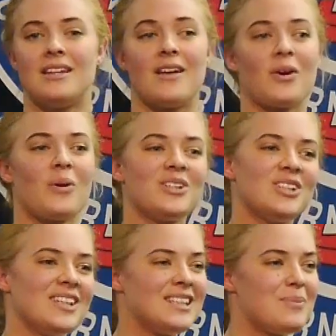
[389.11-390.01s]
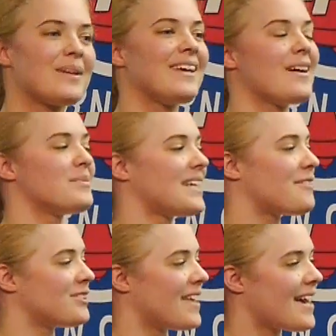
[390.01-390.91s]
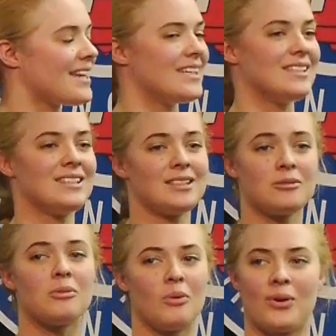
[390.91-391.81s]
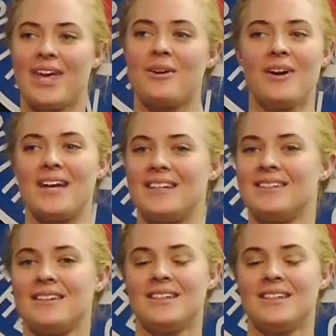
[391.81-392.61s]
Now the question that typically comes after that is, okay, great.